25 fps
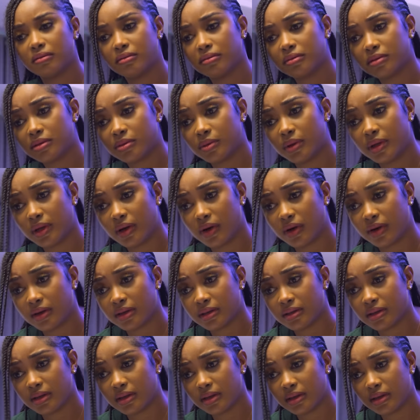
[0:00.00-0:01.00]
sweetheart,
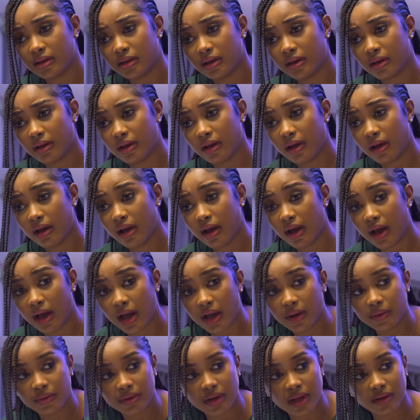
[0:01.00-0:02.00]

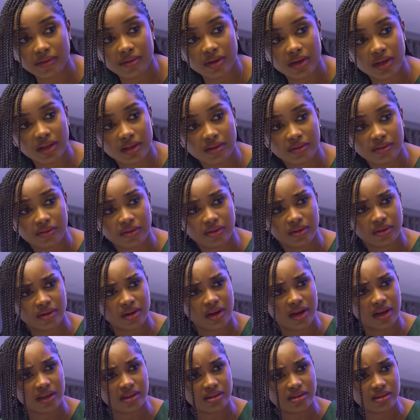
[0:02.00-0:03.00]
I will never leave you
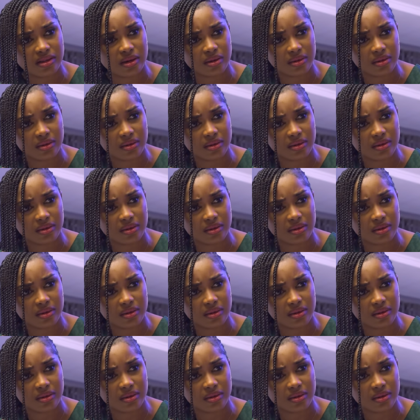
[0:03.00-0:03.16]
guys,